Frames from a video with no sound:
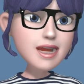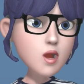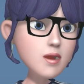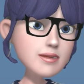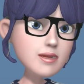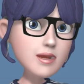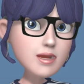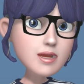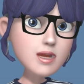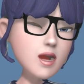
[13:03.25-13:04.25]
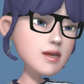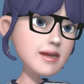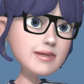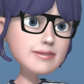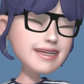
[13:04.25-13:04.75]
over
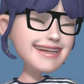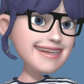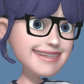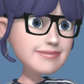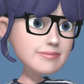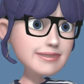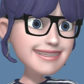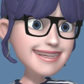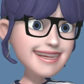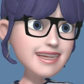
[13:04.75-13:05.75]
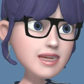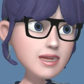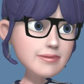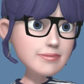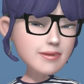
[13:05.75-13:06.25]
150 symptoms that
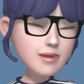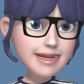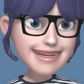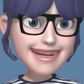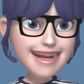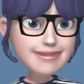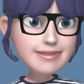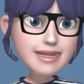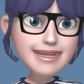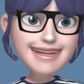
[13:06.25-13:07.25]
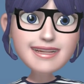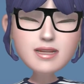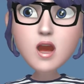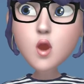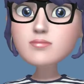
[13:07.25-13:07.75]
a person can experience
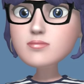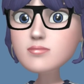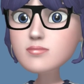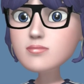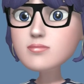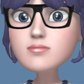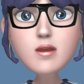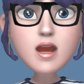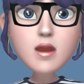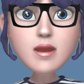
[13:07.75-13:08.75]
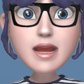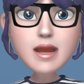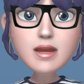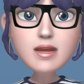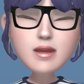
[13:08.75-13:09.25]
when
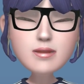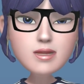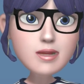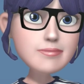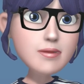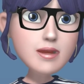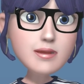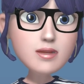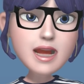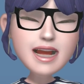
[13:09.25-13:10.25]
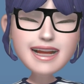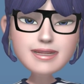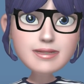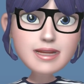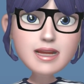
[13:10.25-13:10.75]
withdrawing from
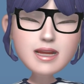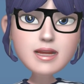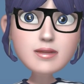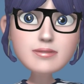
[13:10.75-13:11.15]
benzodiazepines.